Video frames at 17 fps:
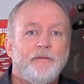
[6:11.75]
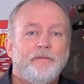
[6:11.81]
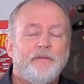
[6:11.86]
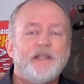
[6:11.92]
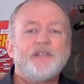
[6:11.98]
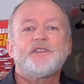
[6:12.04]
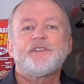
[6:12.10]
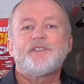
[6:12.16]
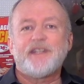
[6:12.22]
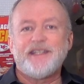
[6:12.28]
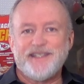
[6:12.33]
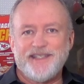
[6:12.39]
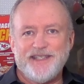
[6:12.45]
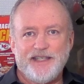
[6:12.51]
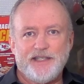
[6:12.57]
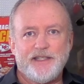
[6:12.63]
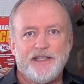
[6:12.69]
This is
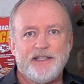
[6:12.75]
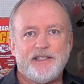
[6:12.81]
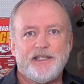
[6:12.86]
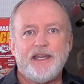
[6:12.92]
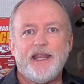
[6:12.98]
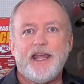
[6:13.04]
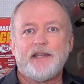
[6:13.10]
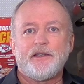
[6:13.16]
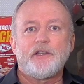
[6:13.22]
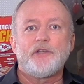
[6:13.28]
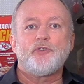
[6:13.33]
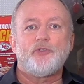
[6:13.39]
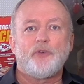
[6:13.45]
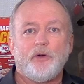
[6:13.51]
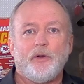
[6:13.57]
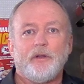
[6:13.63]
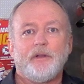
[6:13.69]
consistency and
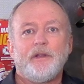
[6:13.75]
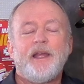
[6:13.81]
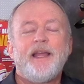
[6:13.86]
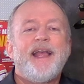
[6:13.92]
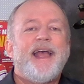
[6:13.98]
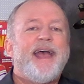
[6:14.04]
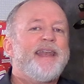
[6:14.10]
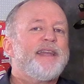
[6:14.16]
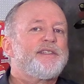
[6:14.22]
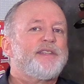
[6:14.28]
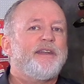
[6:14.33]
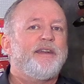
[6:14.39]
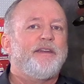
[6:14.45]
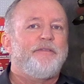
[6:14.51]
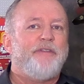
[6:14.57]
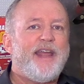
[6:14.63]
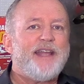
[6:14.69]
control. And as an
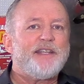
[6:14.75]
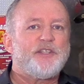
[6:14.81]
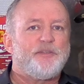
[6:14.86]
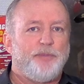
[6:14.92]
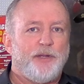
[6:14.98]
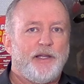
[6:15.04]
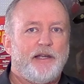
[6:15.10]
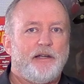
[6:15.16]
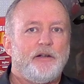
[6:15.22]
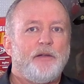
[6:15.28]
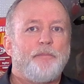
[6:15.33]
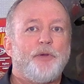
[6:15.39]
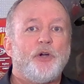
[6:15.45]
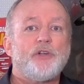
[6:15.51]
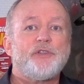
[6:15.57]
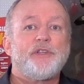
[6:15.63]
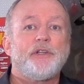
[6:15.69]
advanced player, a
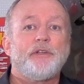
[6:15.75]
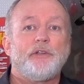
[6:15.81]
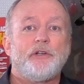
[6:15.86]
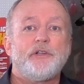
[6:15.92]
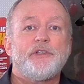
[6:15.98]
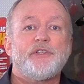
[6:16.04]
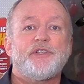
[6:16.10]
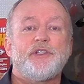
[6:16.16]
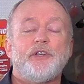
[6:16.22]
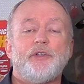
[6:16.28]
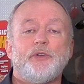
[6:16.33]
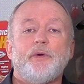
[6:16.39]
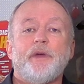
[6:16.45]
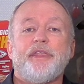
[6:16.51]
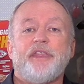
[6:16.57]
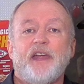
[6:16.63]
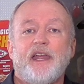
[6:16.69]
person learns to
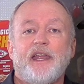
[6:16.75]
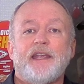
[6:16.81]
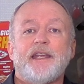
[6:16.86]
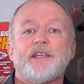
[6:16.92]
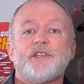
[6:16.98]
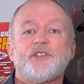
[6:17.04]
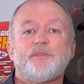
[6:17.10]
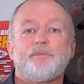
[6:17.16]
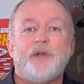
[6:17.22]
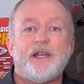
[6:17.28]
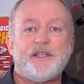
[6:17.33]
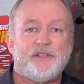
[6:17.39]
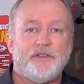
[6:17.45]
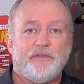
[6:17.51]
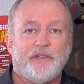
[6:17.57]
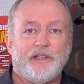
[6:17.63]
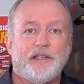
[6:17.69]
do a thing
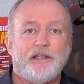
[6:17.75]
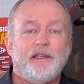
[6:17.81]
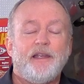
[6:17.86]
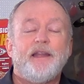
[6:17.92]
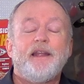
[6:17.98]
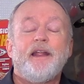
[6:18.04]
expressively.